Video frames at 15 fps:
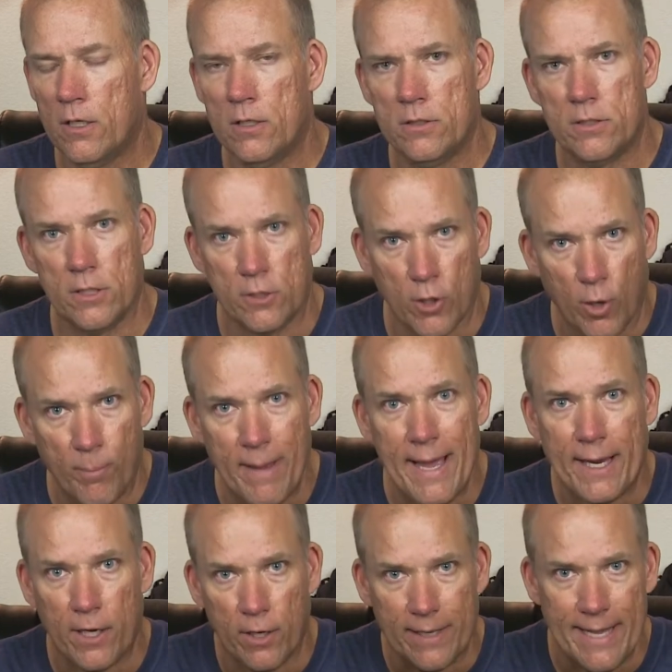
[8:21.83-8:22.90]
to go
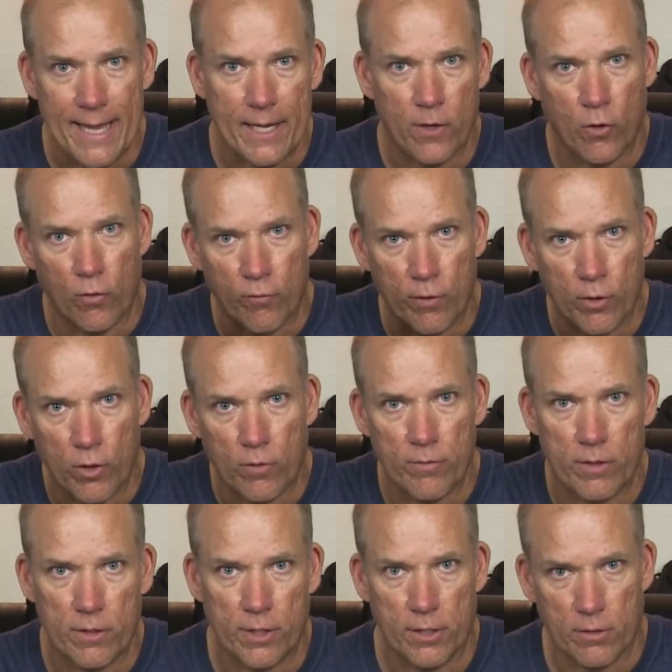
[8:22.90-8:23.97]
back and look at it over and
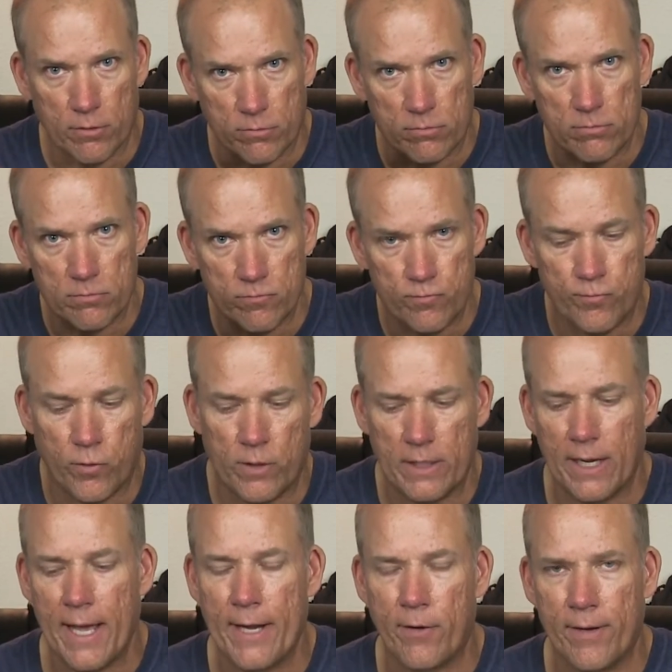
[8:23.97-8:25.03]
over, for the
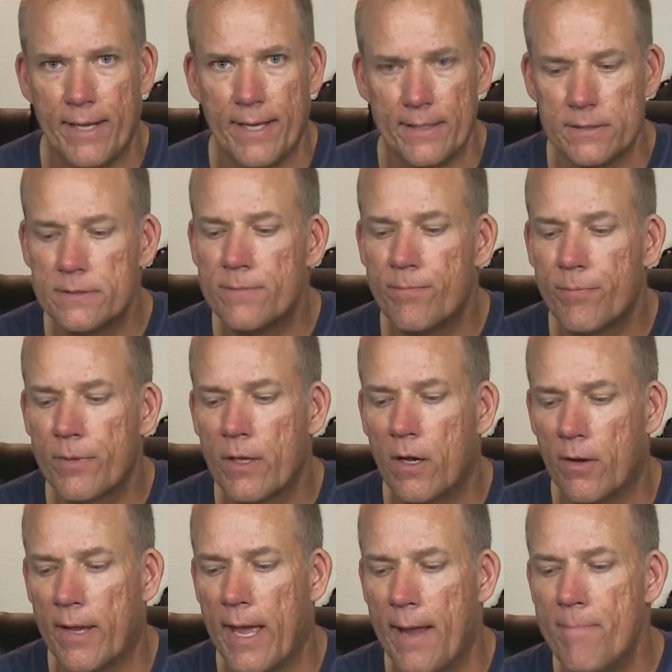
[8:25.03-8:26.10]
lighter hits.
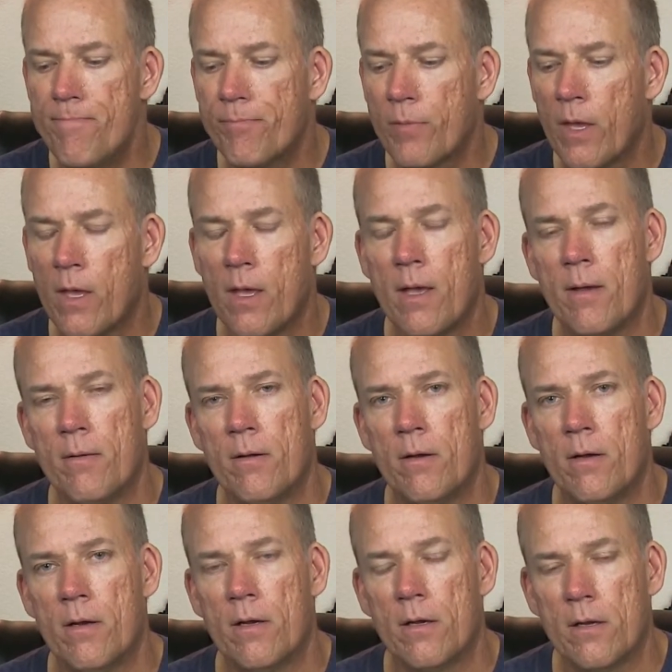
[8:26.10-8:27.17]
Okay.
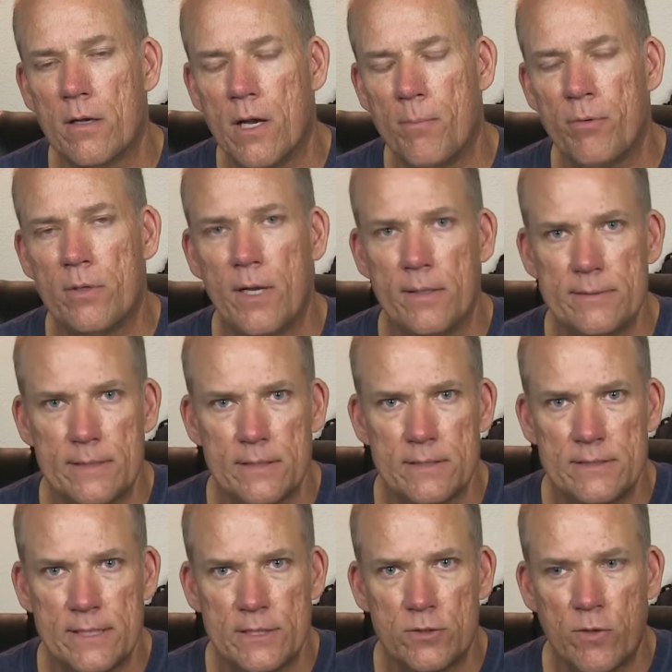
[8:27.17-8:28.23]
A couple times at the
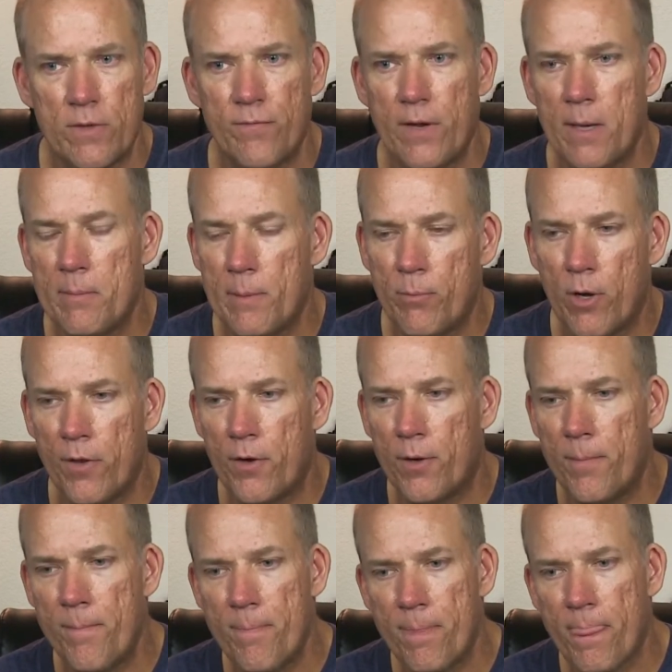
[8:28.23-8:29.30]
625, my
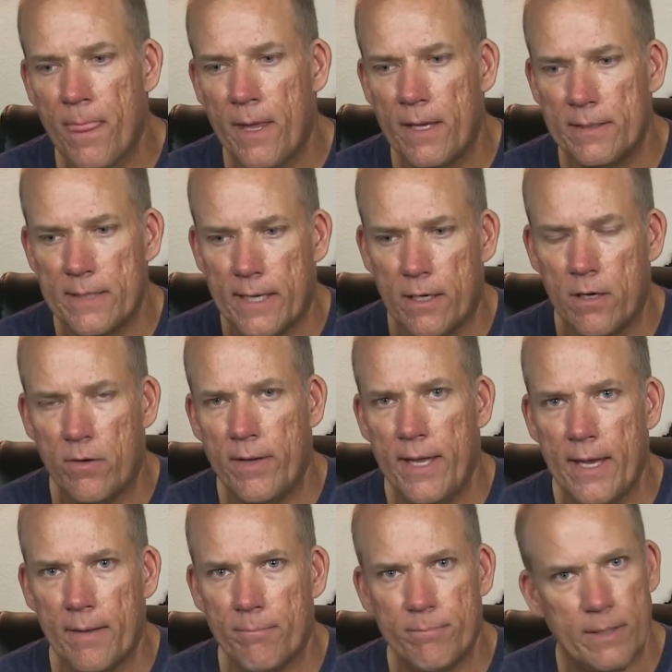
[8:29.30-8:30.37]
brother, he's like, oh,
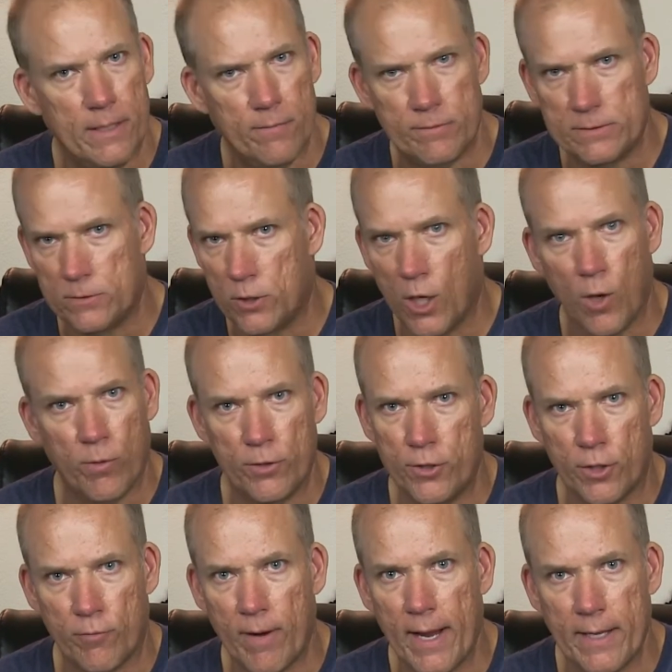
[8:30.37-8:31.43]
hit, but it was low and to
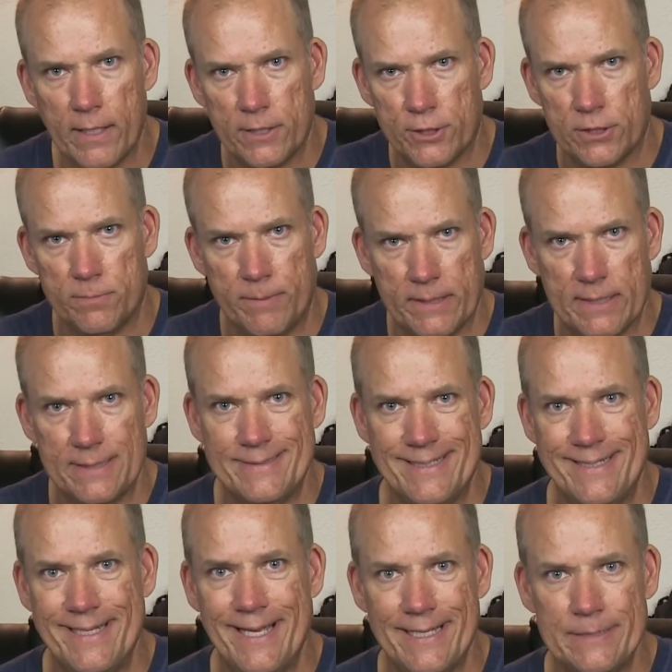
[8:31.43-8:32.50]
the right. It's just because the
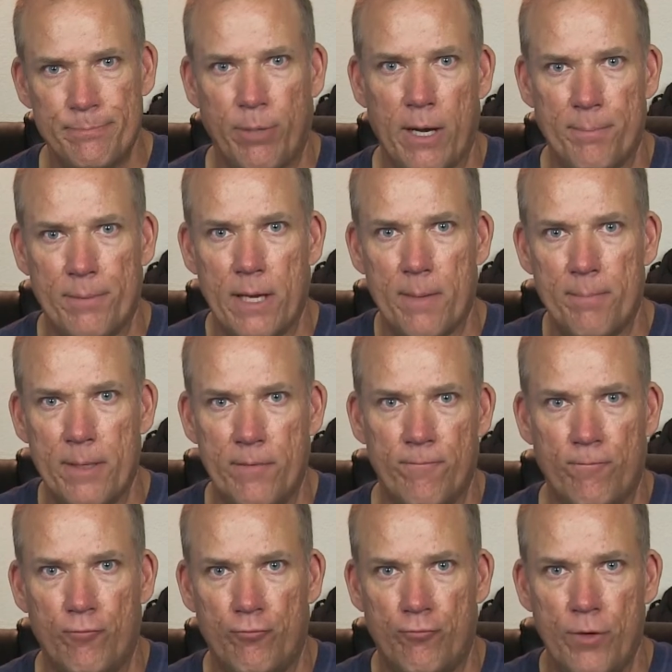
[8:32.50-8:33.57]
dust popped up and
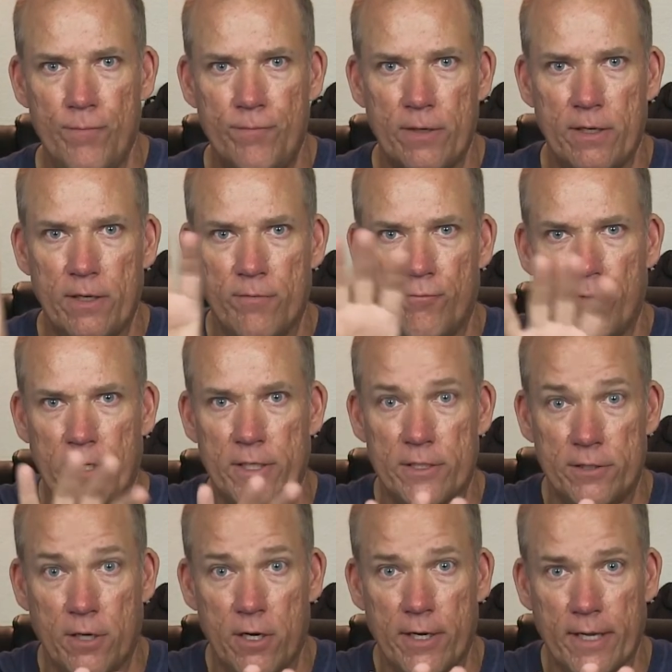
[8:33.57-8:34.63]
drifted in front of the
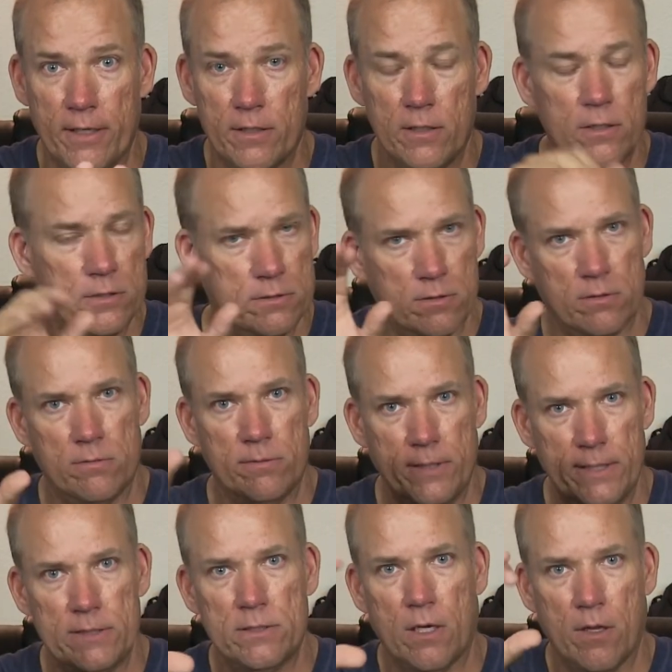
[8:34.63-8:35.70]
target. So
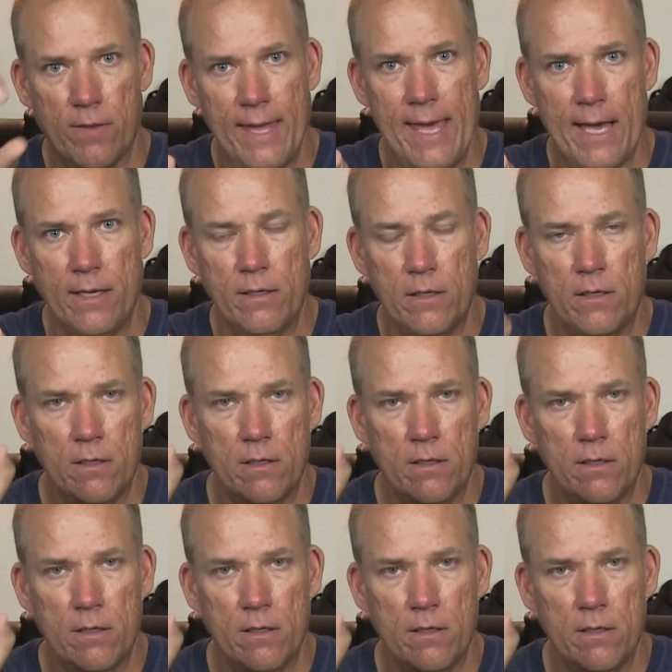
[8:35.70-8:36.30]
he saw that